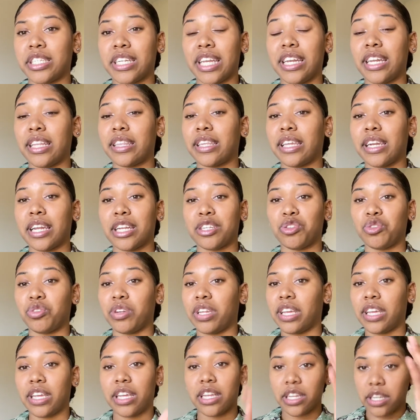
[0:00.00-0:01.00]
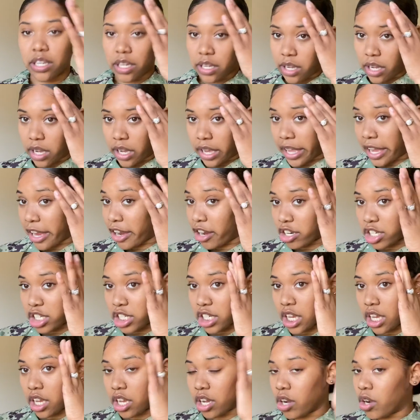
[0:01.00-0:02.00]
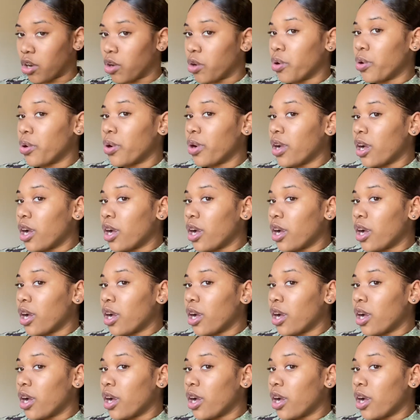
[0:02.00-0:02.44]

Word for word: anything that you need, uh, hair gel,